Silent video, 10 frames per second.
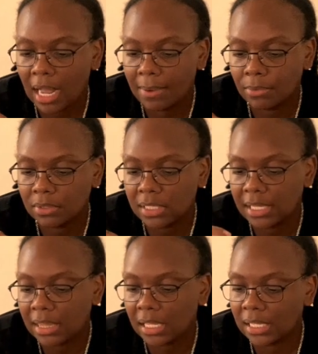I will need to
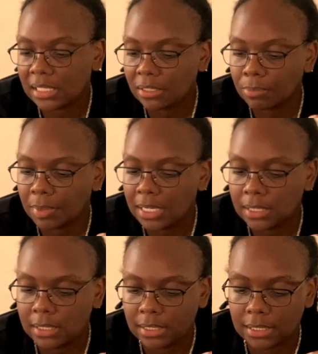get the glazing
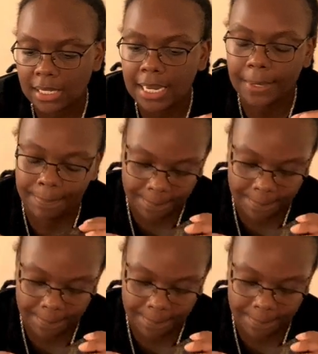replaced, it looks like.